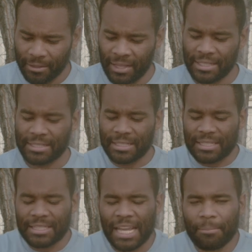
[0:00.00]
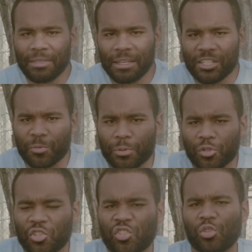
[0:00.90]
That's the same thing as
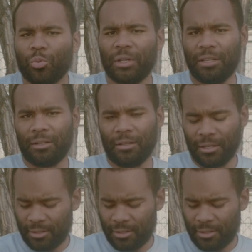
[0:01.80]
pursuing